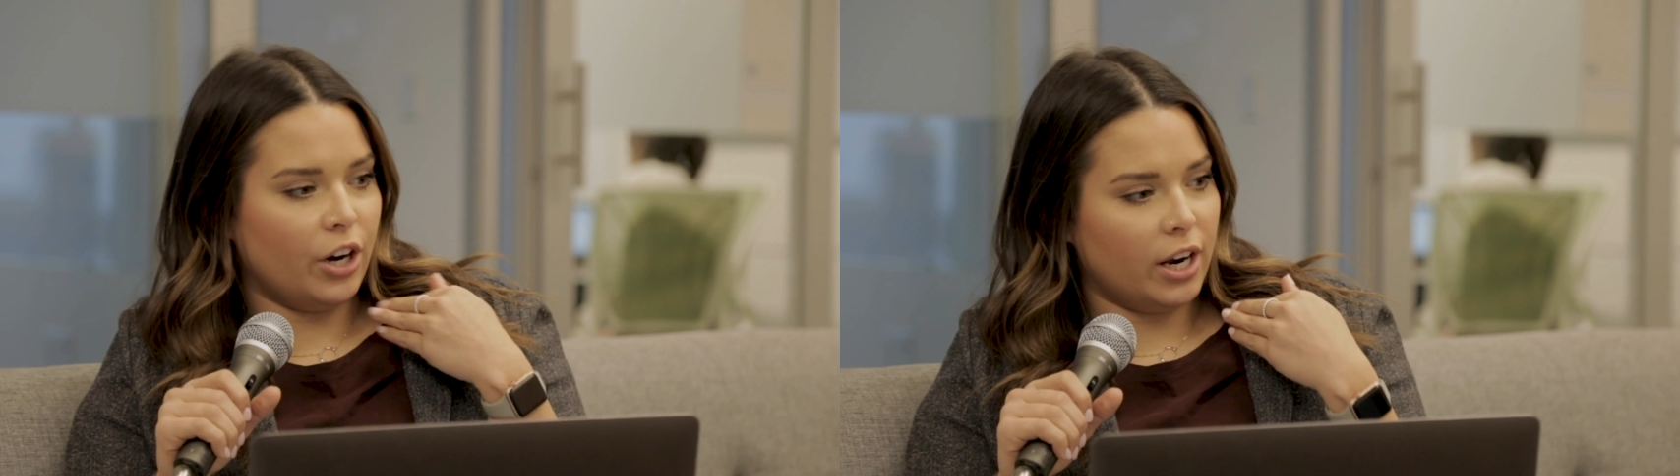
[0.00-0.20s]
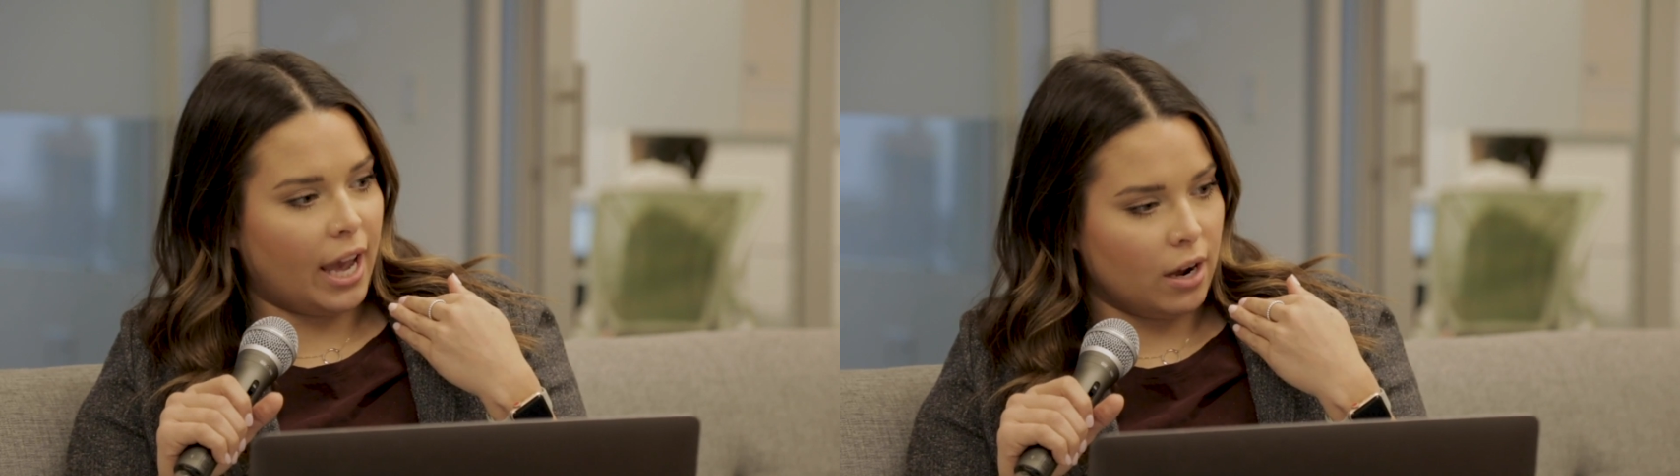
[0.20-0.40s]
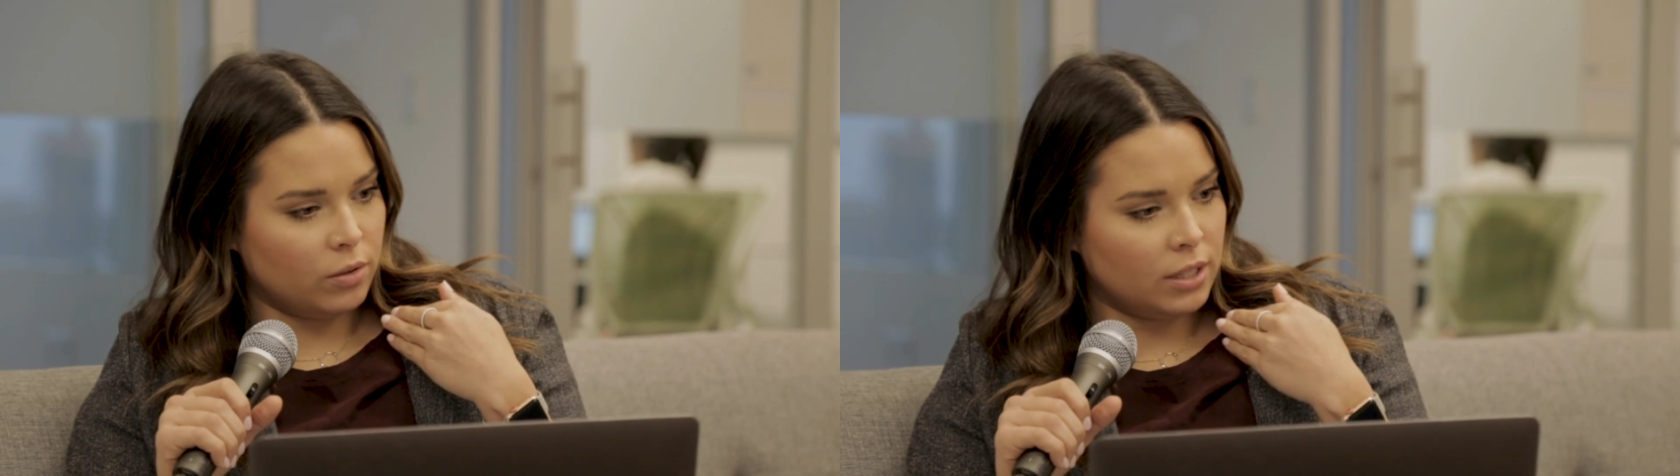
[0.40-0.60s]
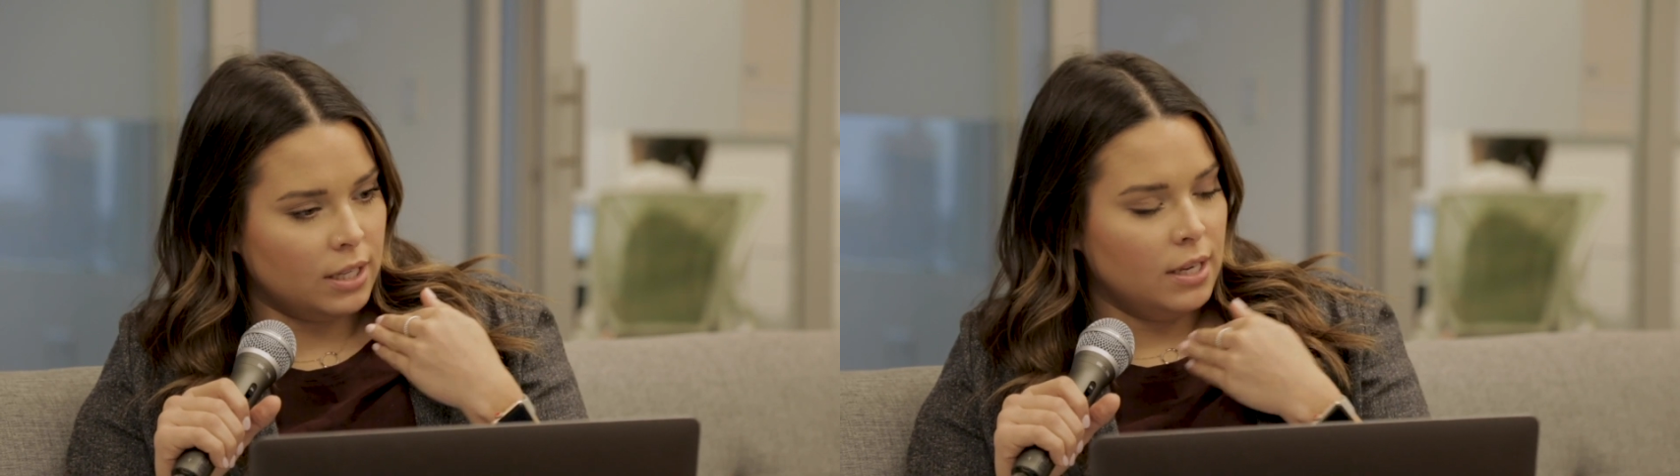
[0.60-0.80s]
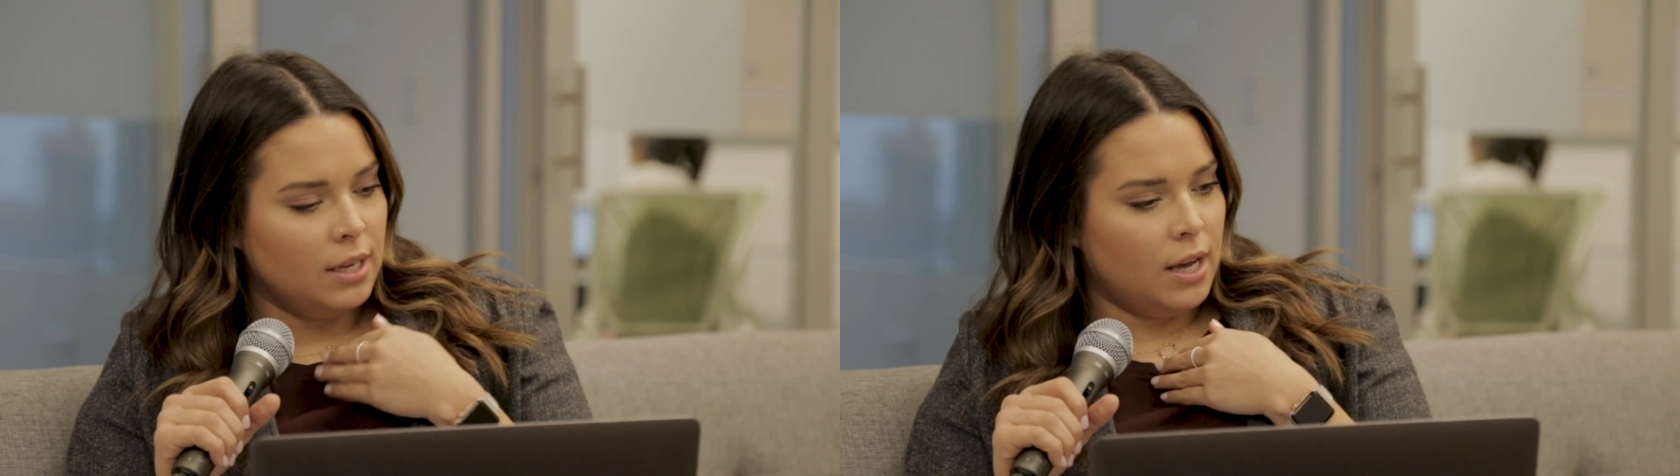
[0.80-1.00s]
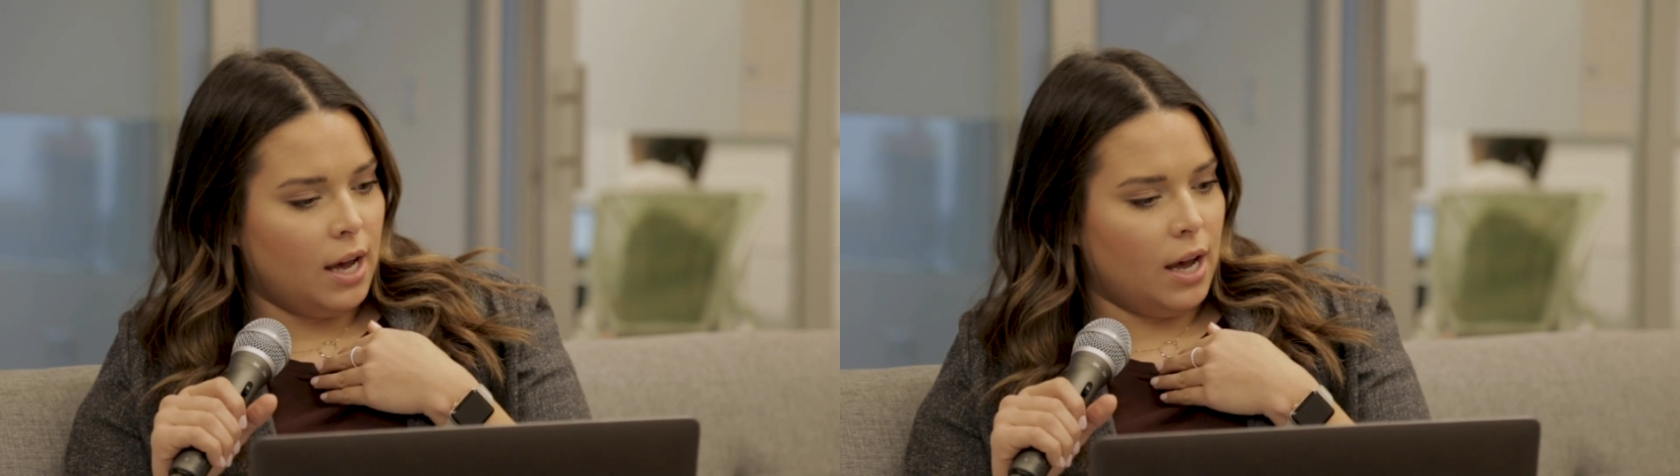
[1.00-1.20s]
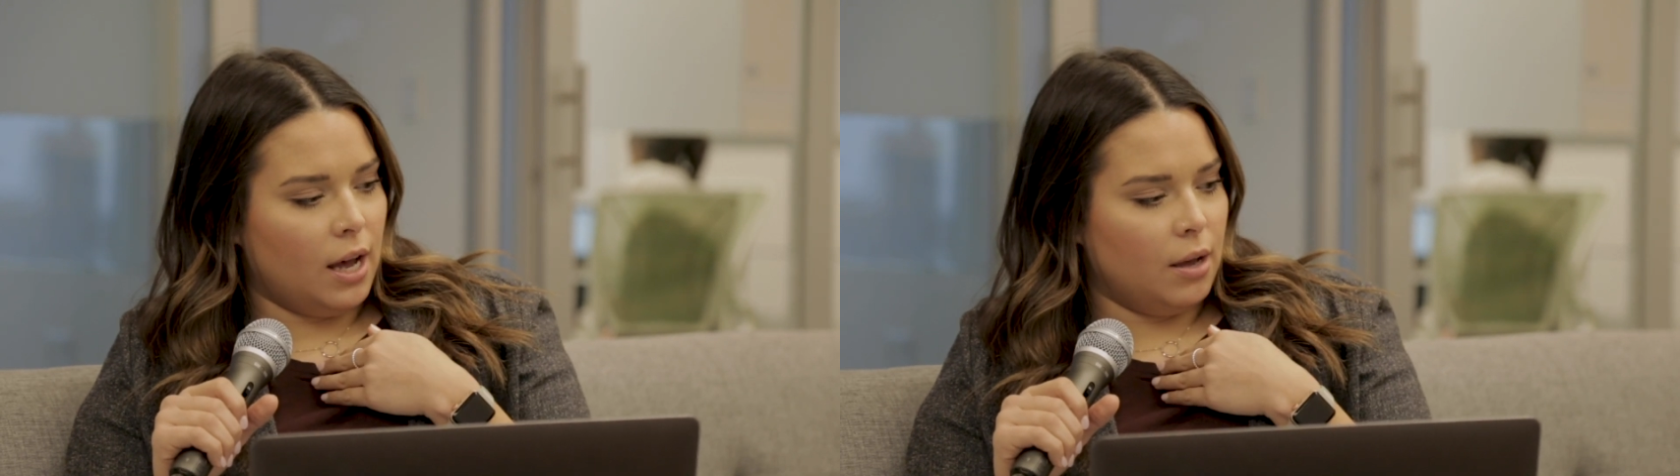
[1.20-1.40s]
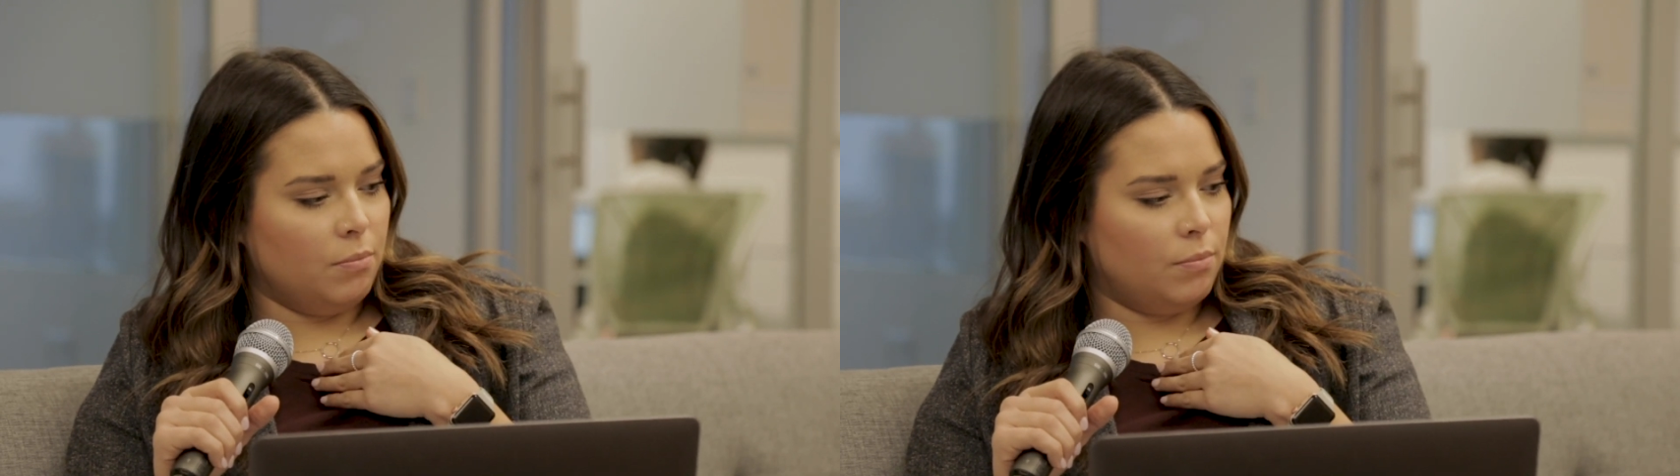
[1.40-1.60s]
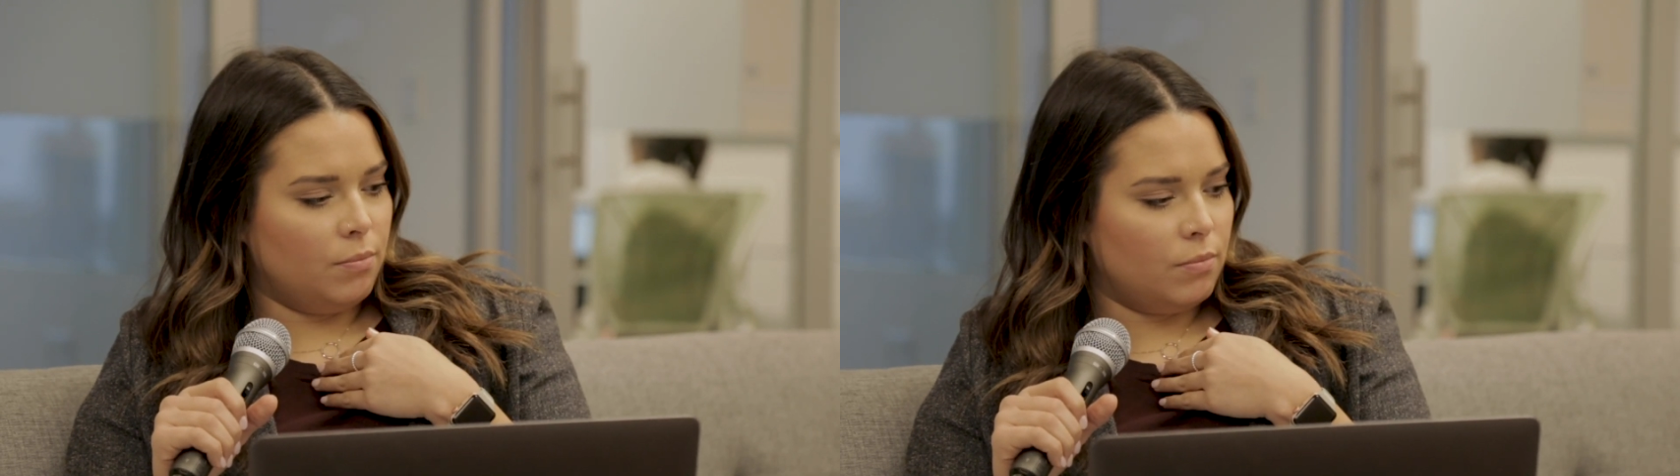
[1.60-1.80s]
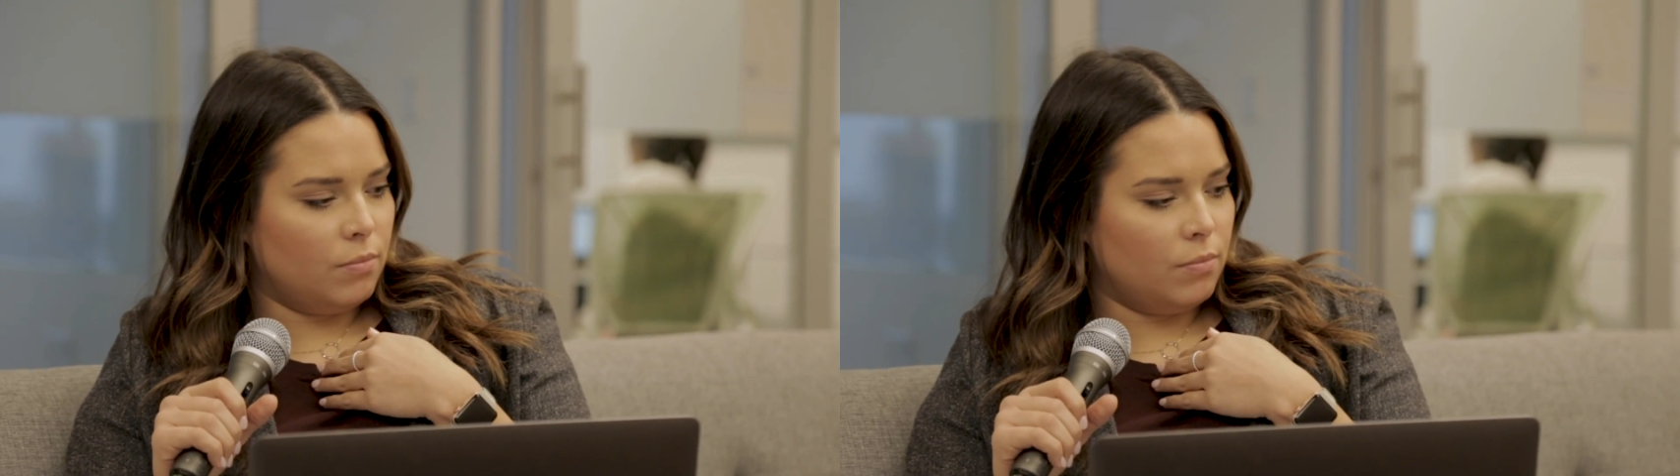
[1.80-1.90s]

your account. I